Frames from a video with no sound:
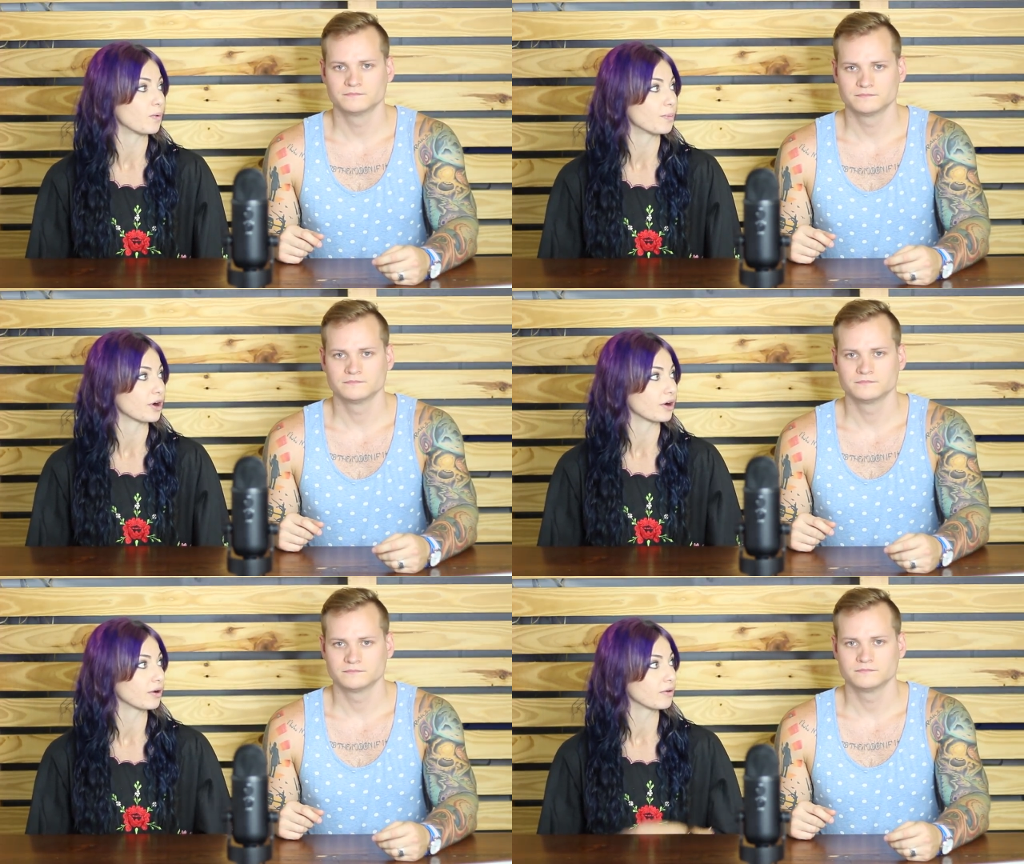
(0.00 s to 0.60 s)
Speaker 1: at
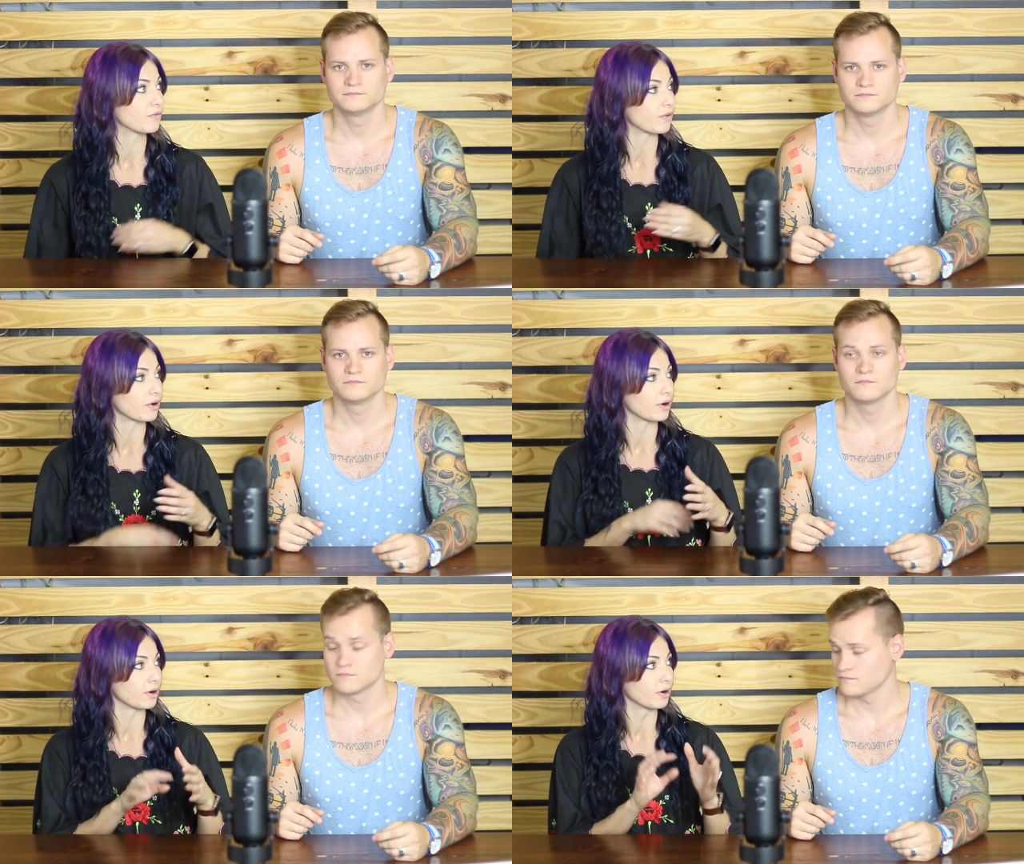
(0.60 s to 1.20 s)
Walmart
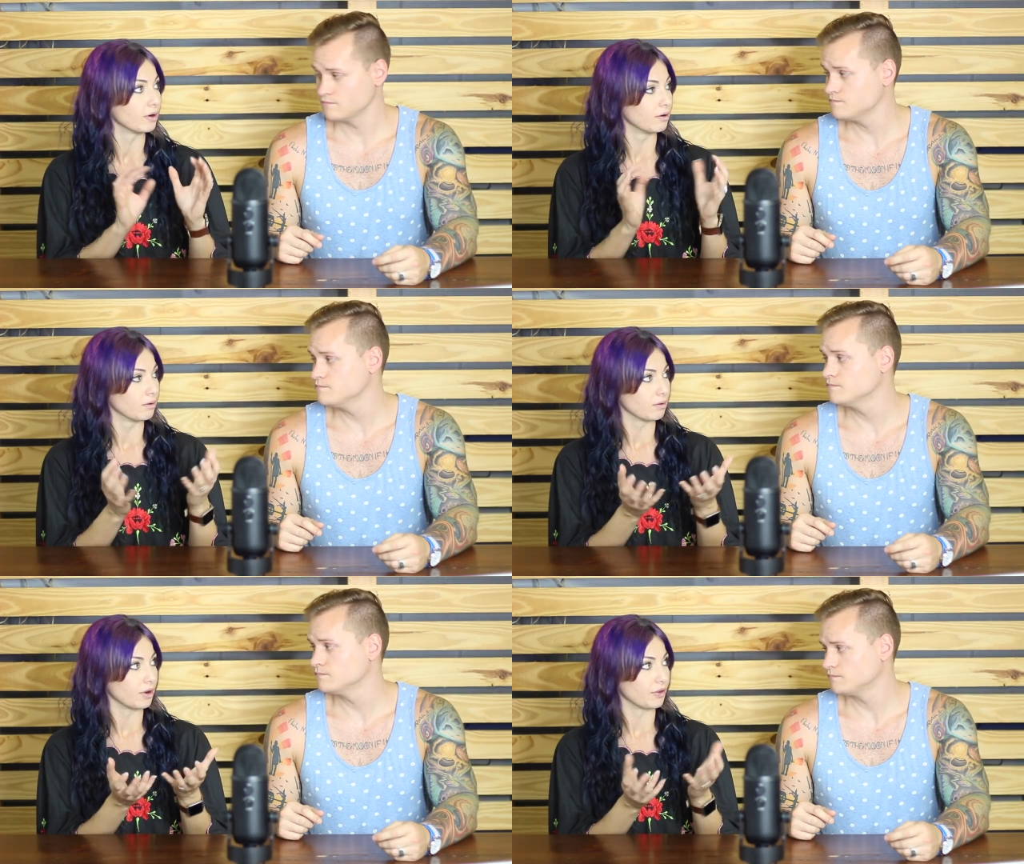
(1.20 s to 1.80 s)
for mm-hmm.
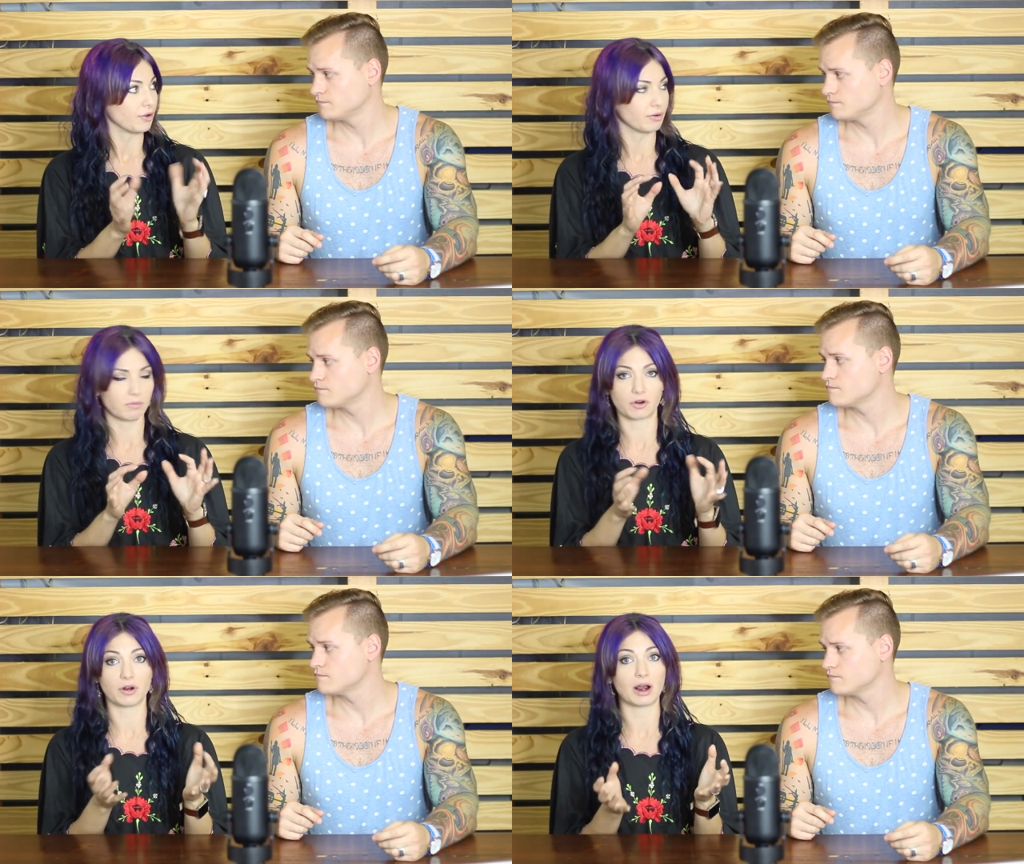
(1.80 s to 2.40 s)
like the
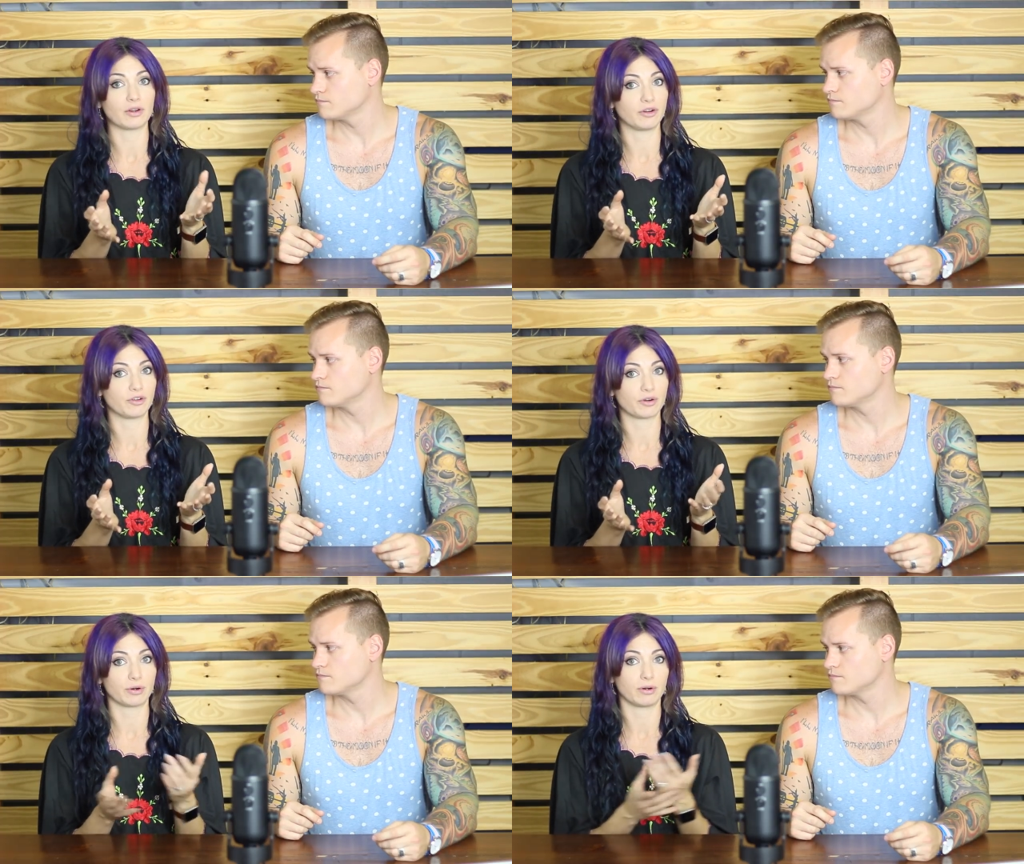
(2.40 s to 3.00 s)
they're not
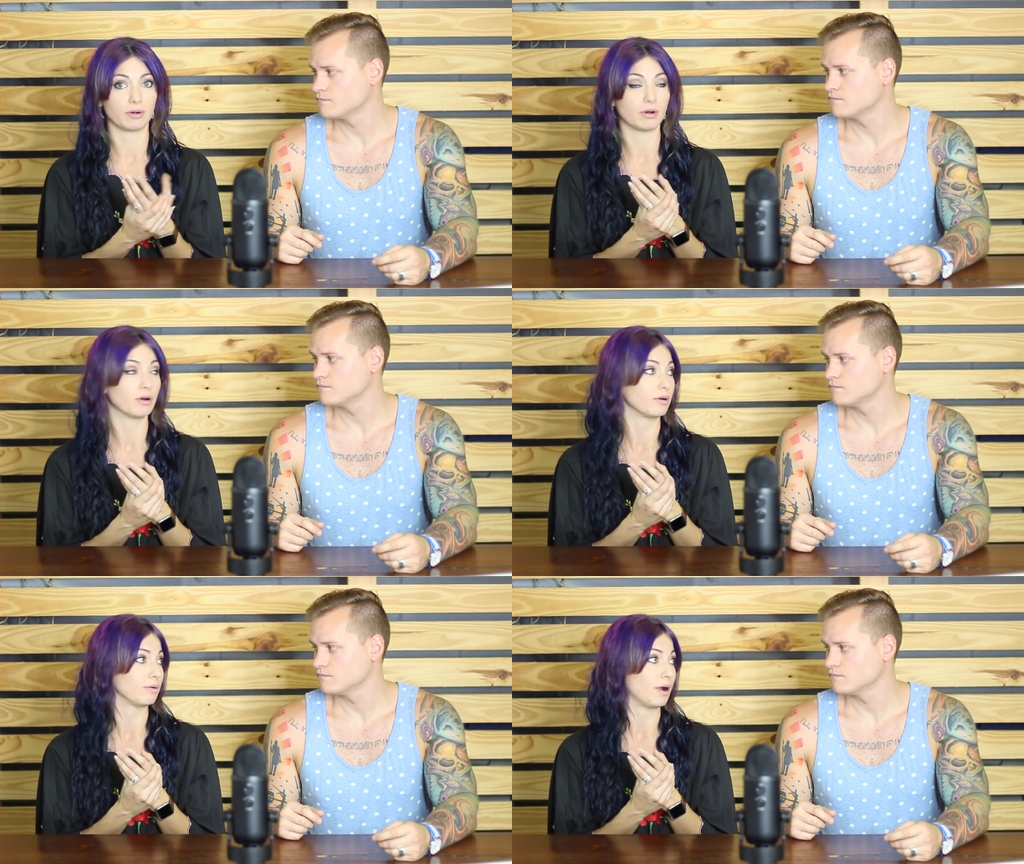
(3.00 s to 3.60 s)
digital.
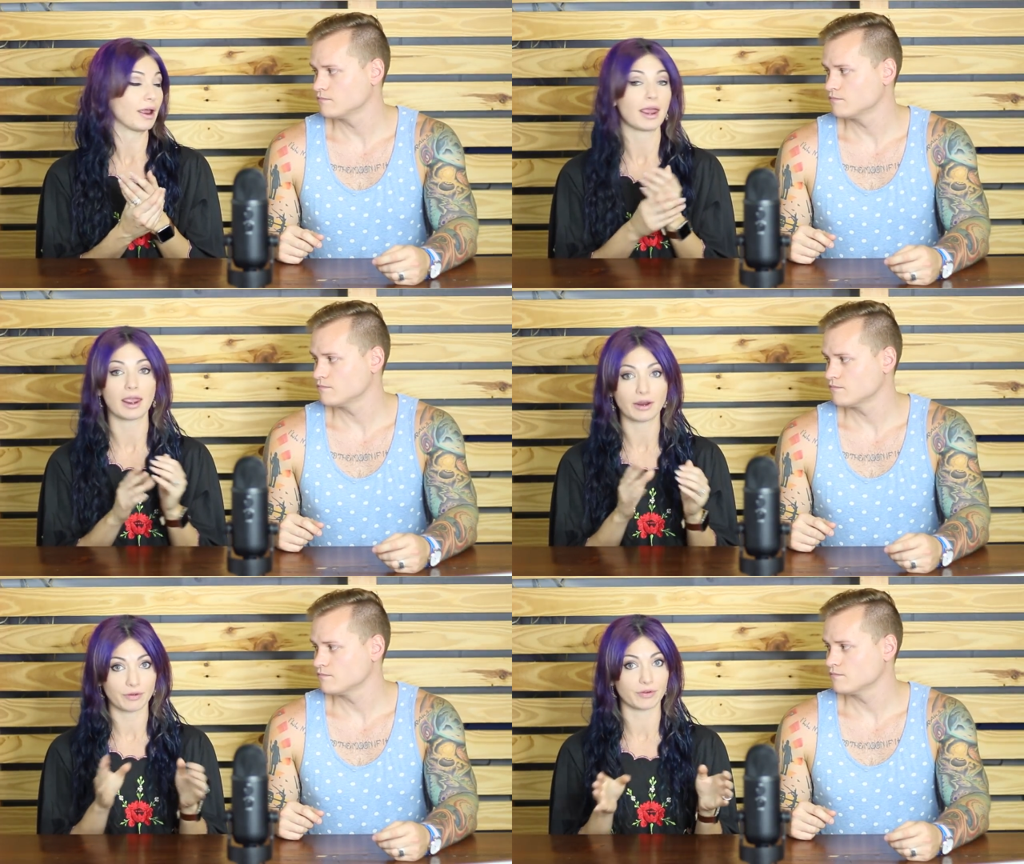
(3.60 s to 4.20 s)
Oh, I
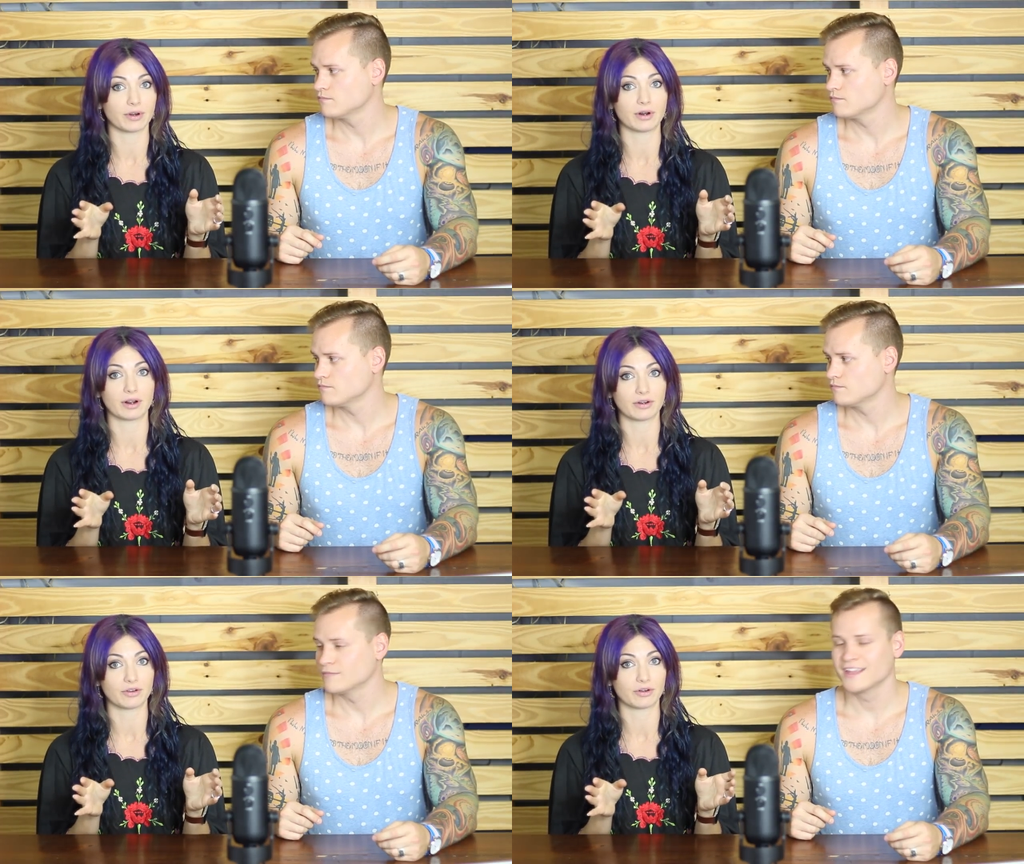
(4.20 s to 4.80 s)
hate using a
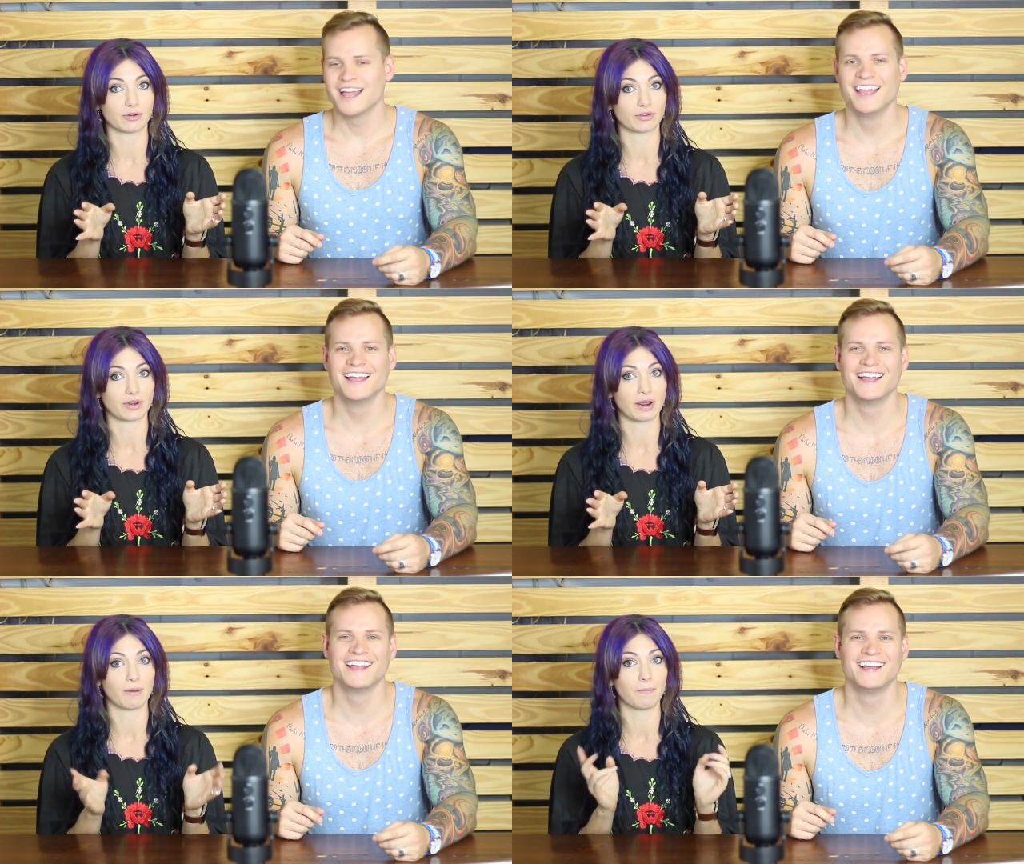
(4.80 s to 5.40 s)
not digital
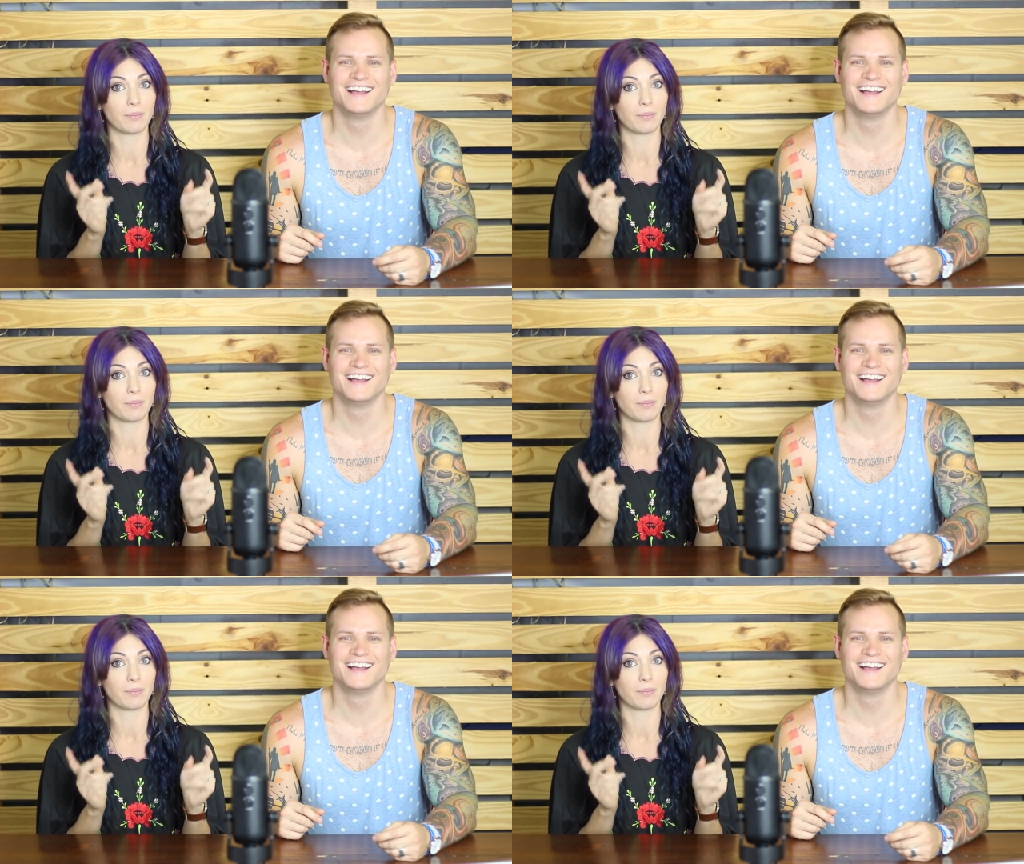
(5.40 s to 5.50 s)
scale,